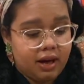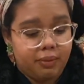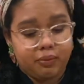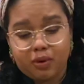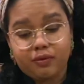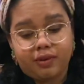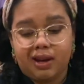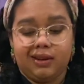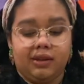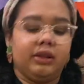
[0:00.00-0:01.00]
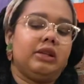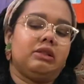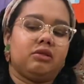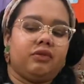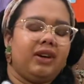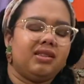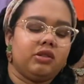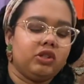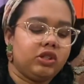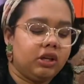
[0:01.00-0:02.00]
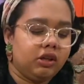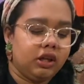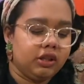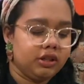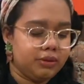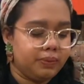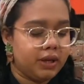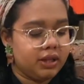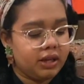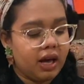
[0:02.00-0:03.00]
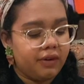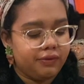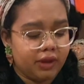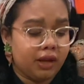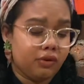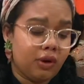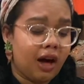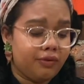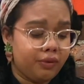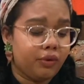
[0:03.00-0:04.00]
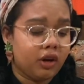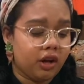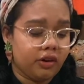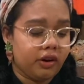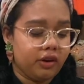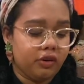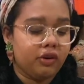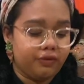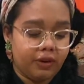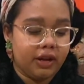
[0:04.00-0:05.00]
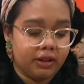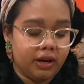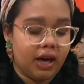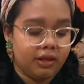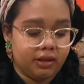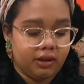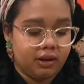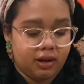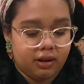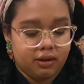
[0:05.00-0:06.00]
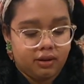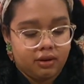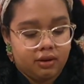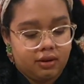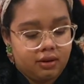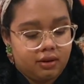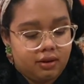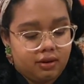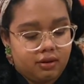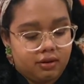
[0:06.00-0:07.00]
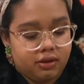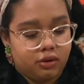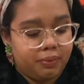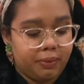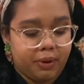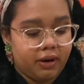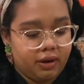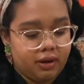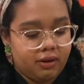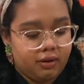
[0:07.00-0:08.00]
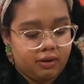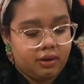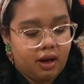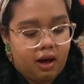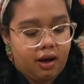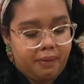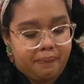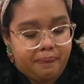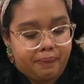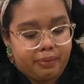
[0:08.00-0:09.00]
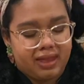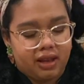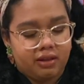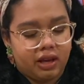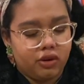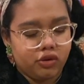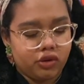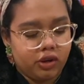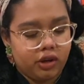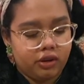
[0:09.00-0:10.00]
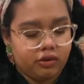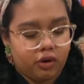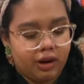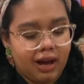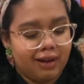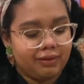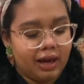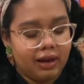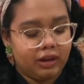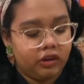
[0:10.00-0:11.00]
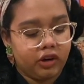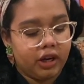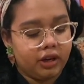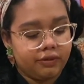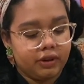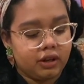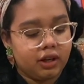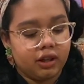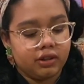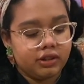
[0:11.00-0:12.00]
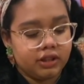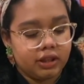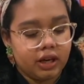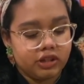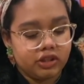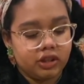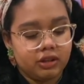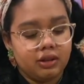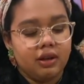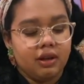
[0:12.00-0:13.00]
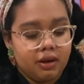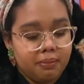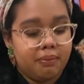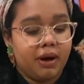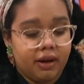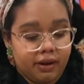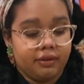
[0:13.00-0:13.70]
Won't find like these fancier gel colors, but they do have food coloring. You can find it at the supermarket. They usually don't have that great of a color selection, but